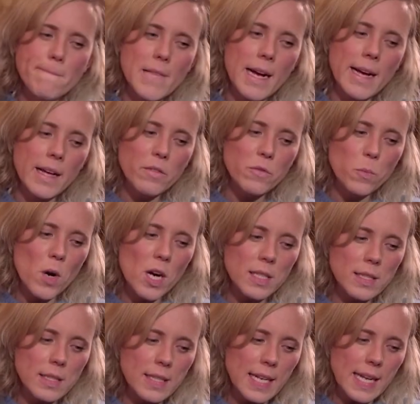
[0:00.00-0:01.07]
have
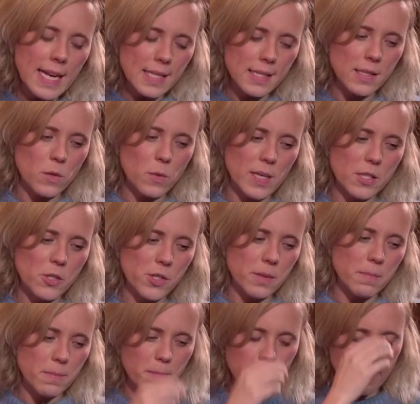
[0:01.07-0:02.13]
one last
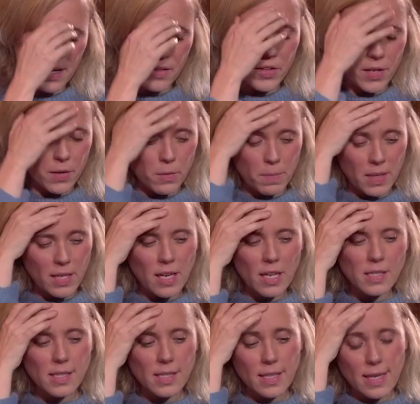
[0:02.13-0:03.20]
question, Matthew,
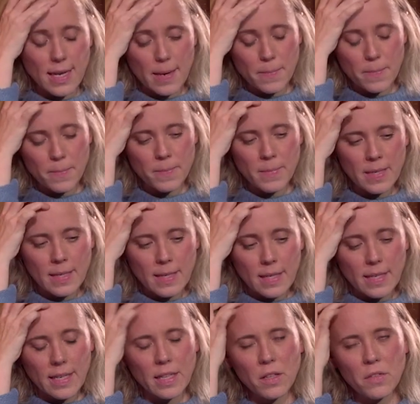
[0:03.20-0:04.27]
because
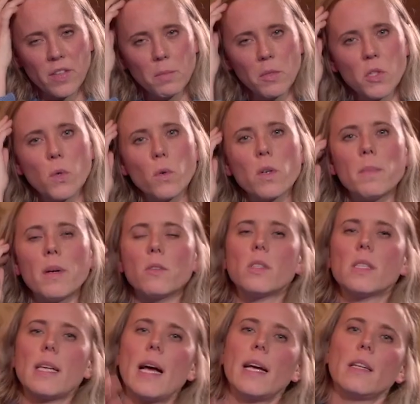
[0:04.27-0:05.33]
in the film you talk about
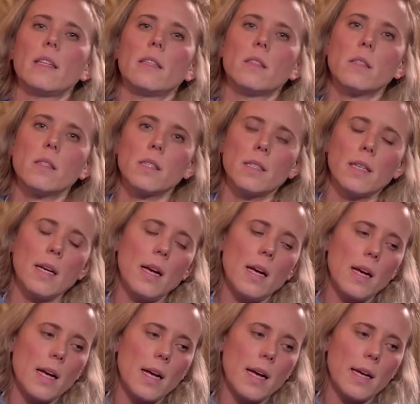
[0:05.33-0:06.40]
silence,
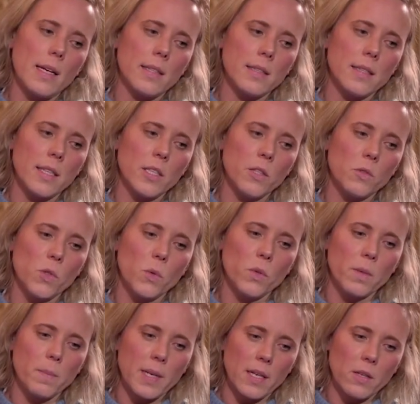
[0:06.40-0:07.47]
and you talk
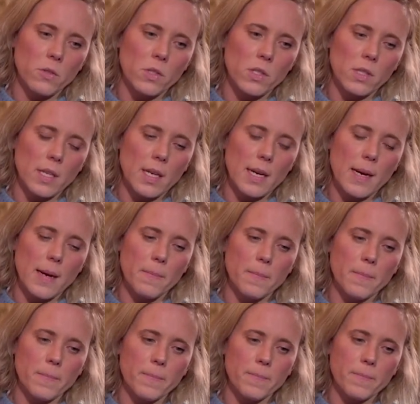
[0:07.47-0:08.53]
about,
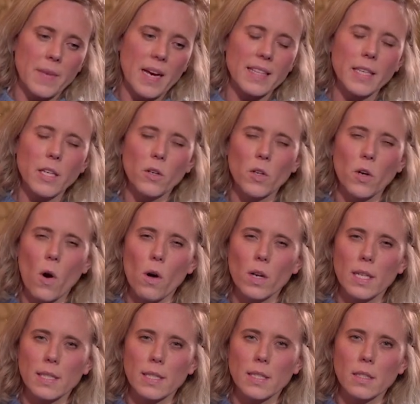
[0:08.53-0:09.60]
I think you call
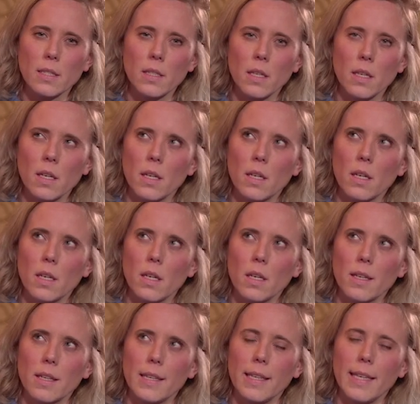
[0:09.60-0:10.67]
it
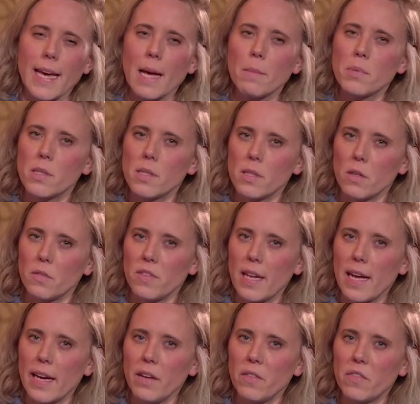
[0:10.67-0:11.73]
gaps of
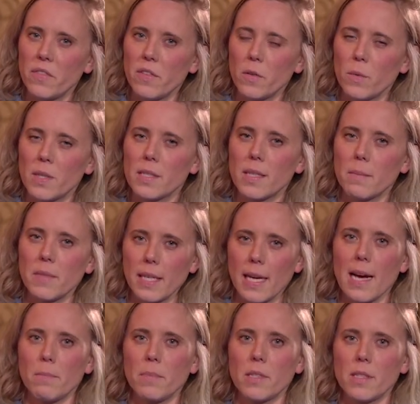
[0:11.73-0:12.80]
life. When something
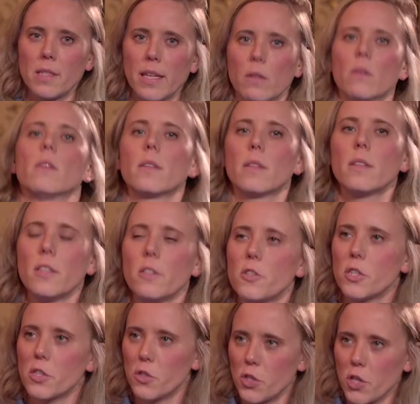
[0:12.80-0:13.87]
happens, then you're
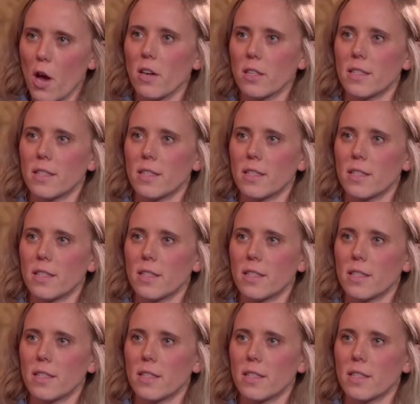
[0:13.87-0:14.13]
just shocked